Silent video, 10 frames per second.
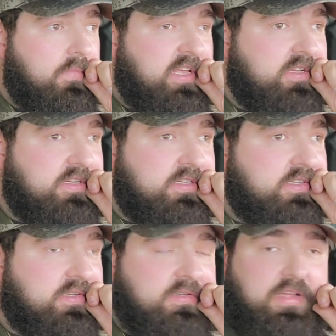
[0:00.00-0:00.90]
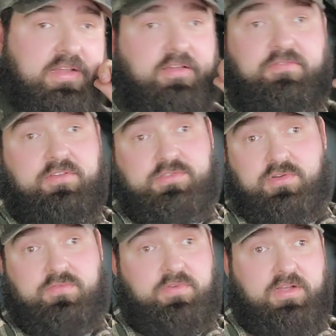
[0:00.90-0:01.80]
It's just, like, I feel
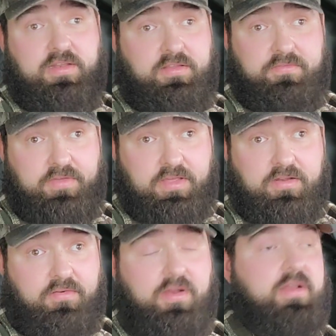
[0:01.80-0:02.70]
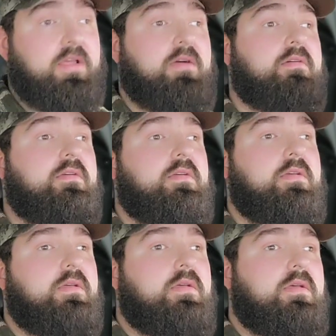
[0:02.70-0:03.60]
so fucking defeated right now.
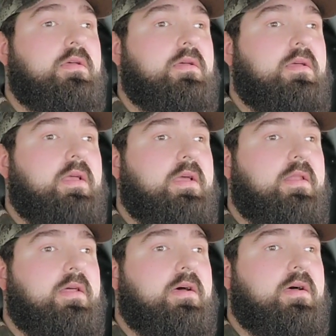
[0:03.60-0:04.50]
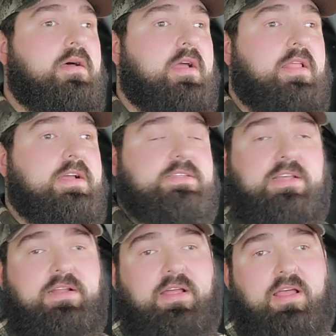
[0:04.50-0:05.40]
And
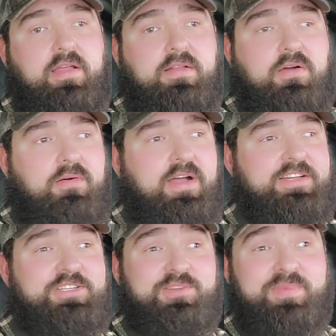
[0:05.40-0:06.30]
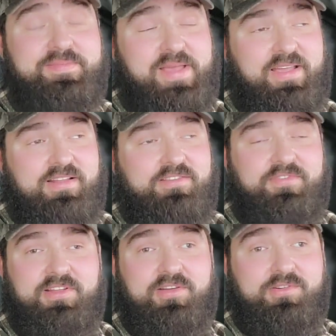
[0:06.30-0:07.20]
I know I shouldn't be making this
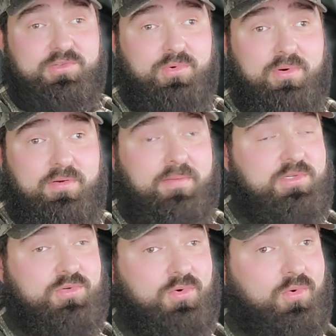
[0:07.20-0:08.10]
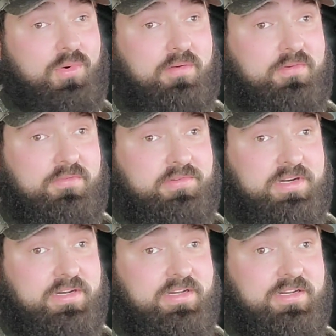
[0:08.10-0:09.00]
video, because I'm sure whoever
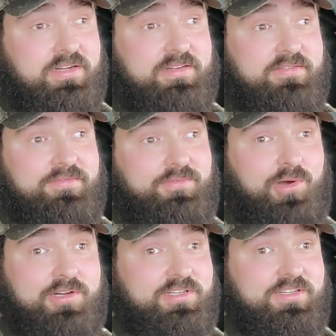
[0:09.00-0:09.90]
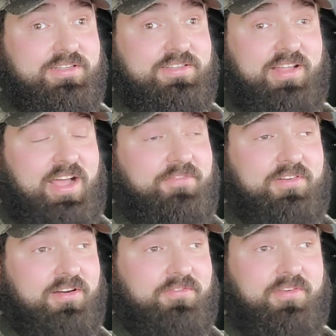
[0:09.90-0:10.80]
freaking did it is watching this
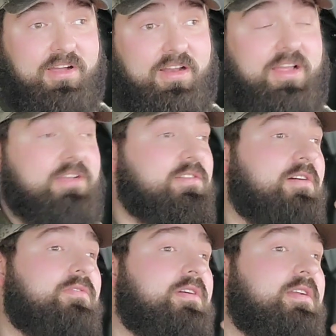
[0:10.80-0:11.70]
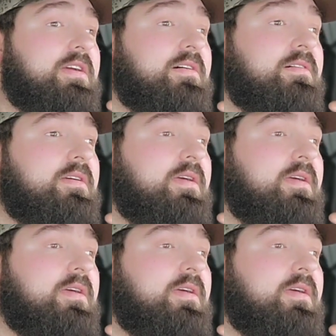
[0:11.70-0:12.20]
laughing their fucking ass off right now.